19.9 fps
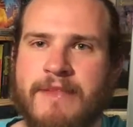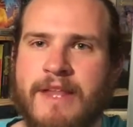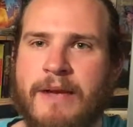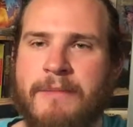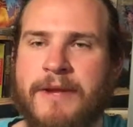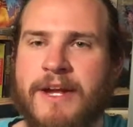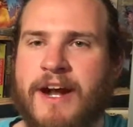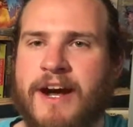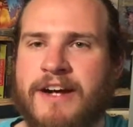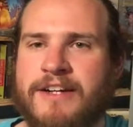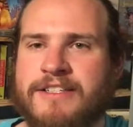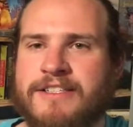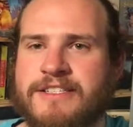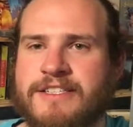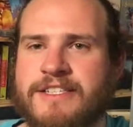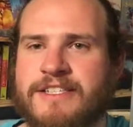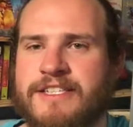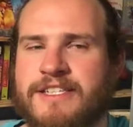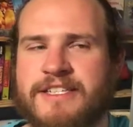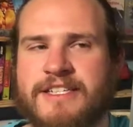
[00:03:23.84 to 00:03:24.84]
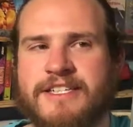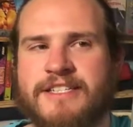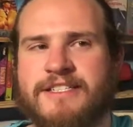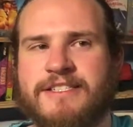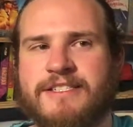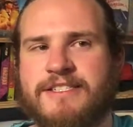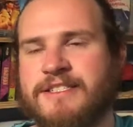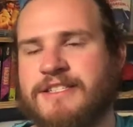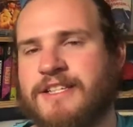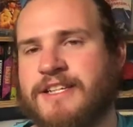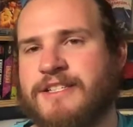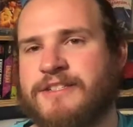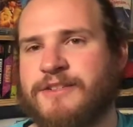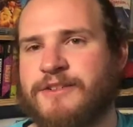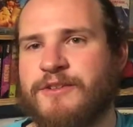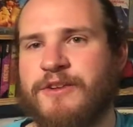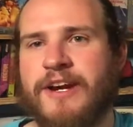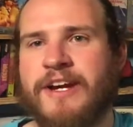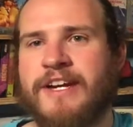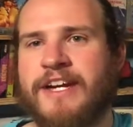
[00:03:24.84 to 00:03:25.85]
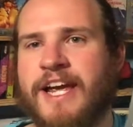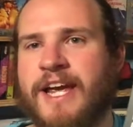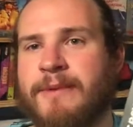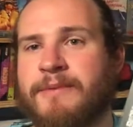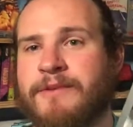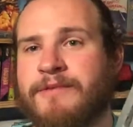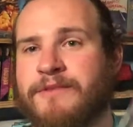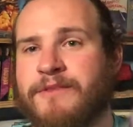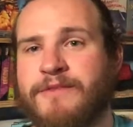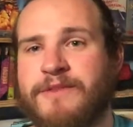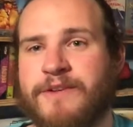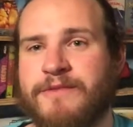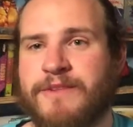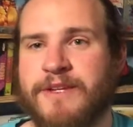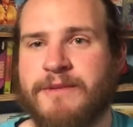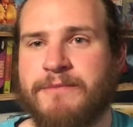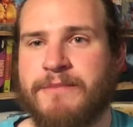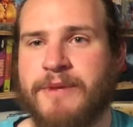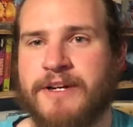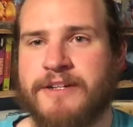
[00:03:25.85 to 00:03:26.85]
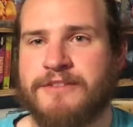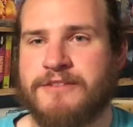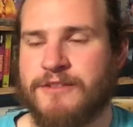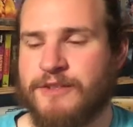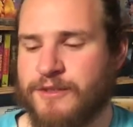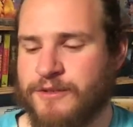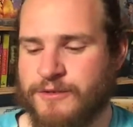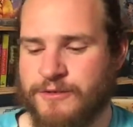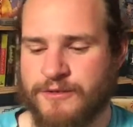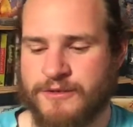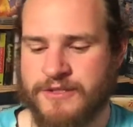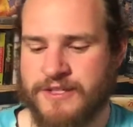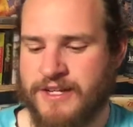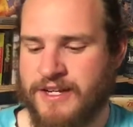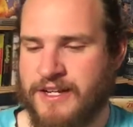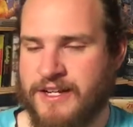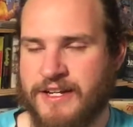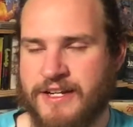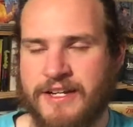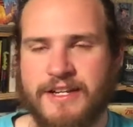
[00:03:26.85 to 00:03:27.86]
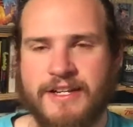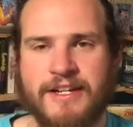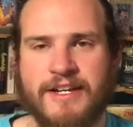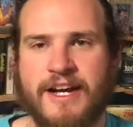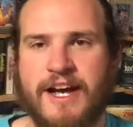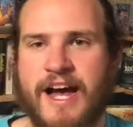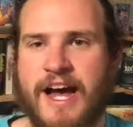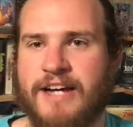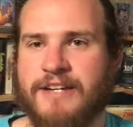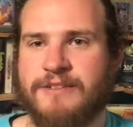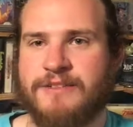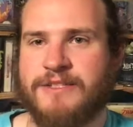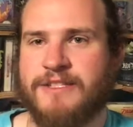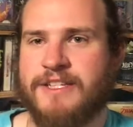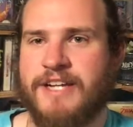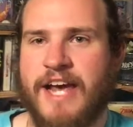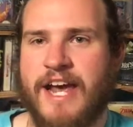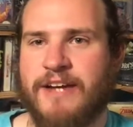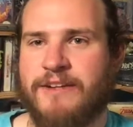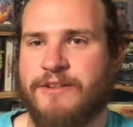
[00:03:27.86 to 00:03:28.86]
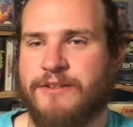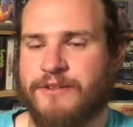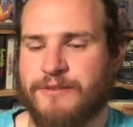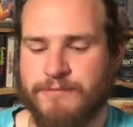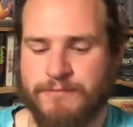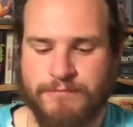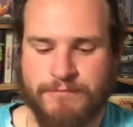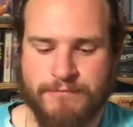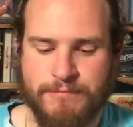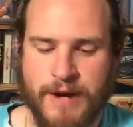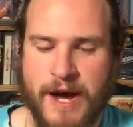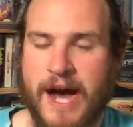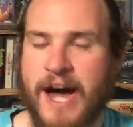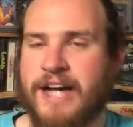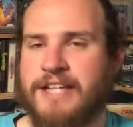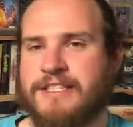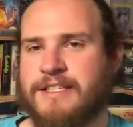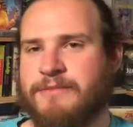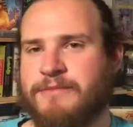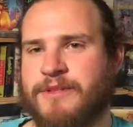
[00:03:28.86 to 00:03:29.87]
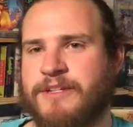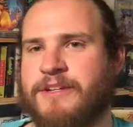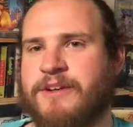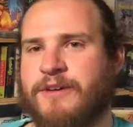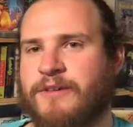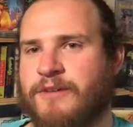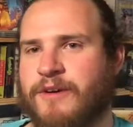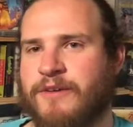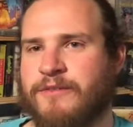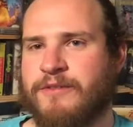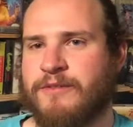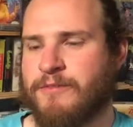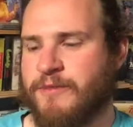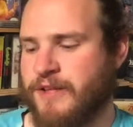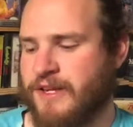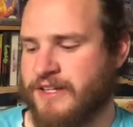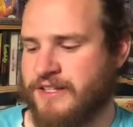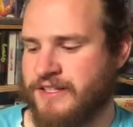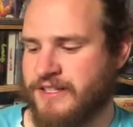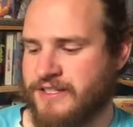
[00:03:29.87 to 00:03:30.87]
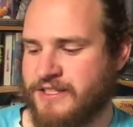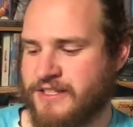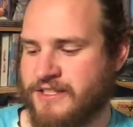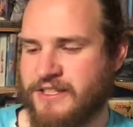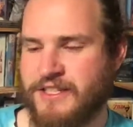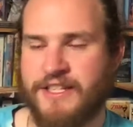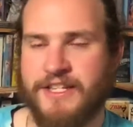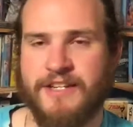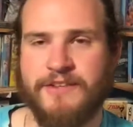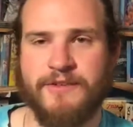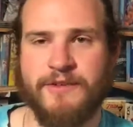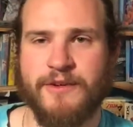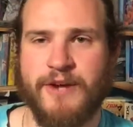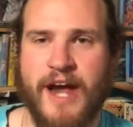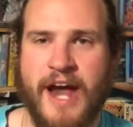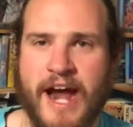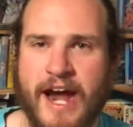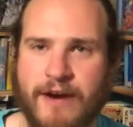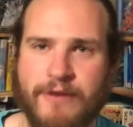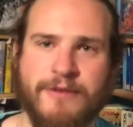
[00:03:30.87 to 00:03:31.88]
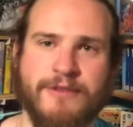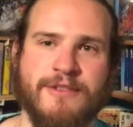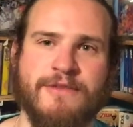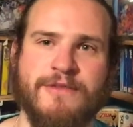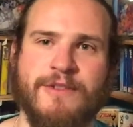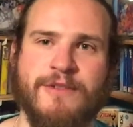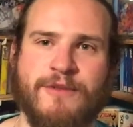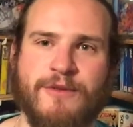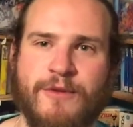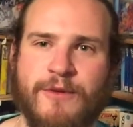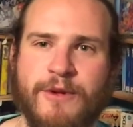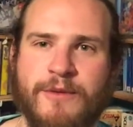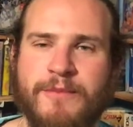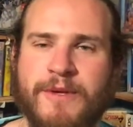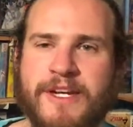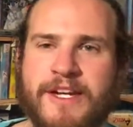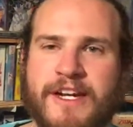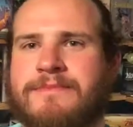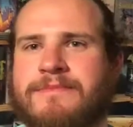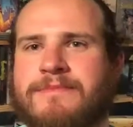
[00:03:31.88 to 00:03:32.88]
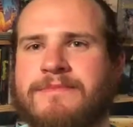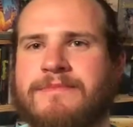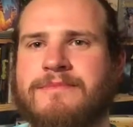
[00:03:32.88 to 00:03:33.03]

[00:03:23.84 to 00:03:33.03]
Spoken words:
I mean, honestly, it's a great game, and for 15 bucks loose, I don't see how you could possibly go wrong with playing this. It's going to give you hours of enjoyment.